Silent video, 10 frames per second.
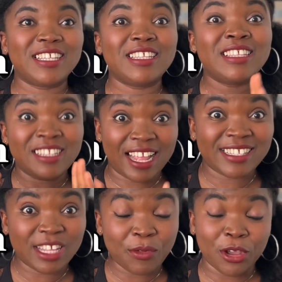The
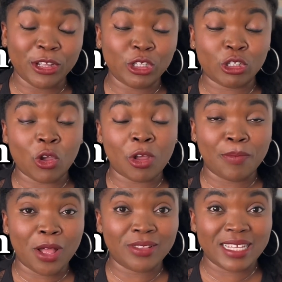next thing we're going to talk
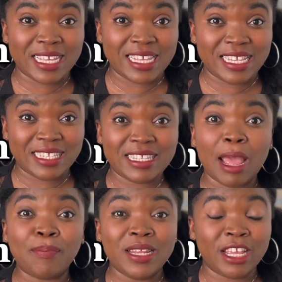about is the
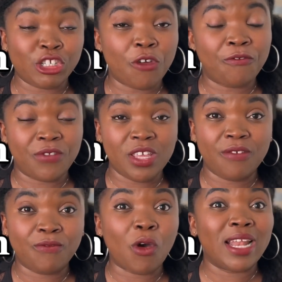application fee
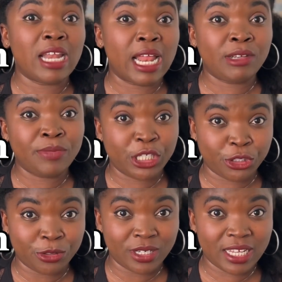for an
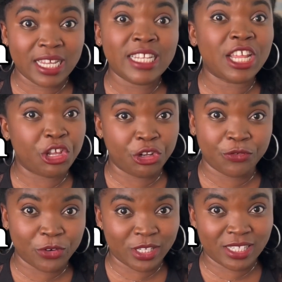admission in the
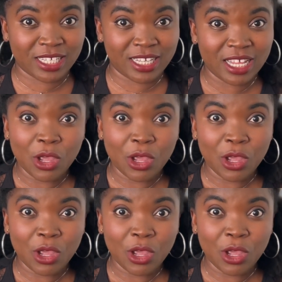university.